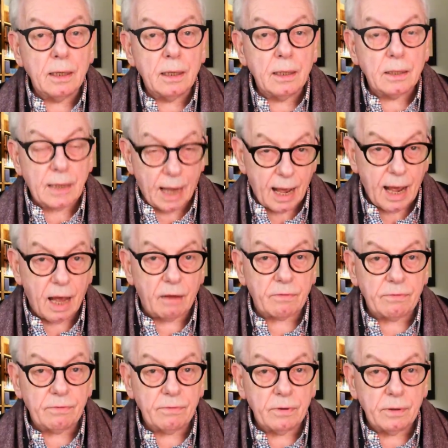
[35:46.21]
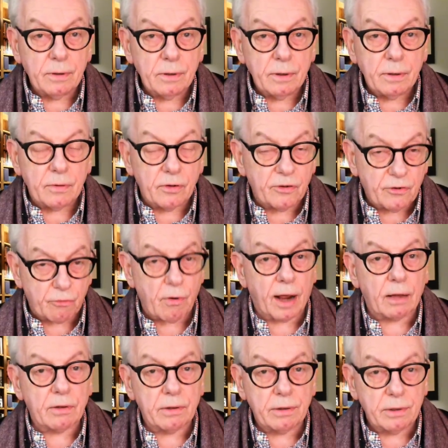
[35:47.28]
to have the
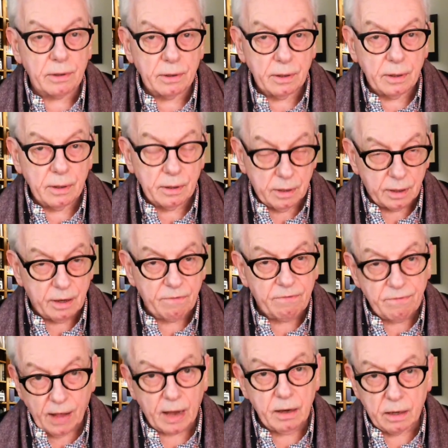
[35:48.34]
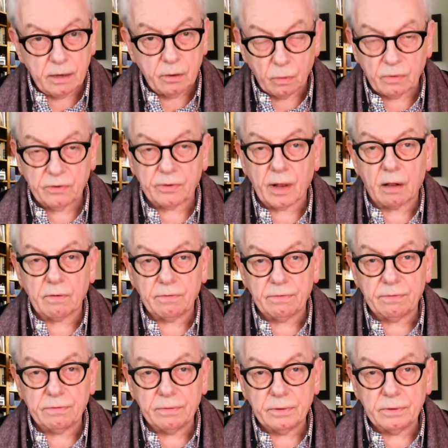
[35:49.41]
strength to defend yourself